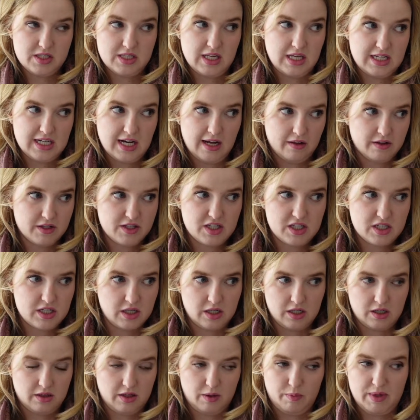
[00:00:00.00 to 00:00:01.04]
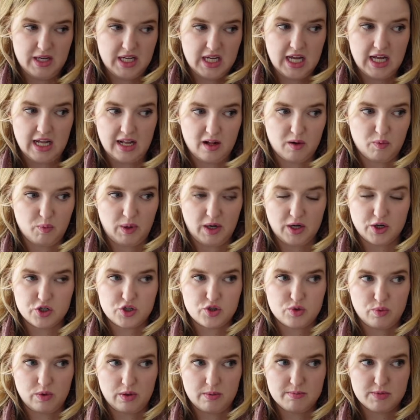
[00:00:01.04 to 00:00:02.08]
They tell us that we can wear
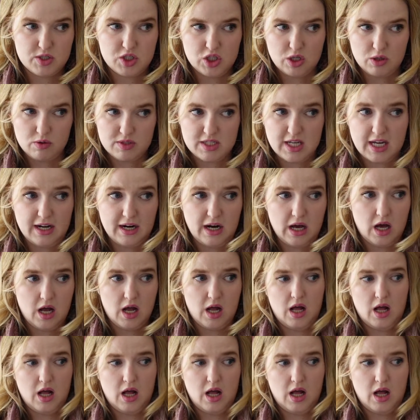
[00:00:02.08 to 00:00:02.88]
swimsuits, and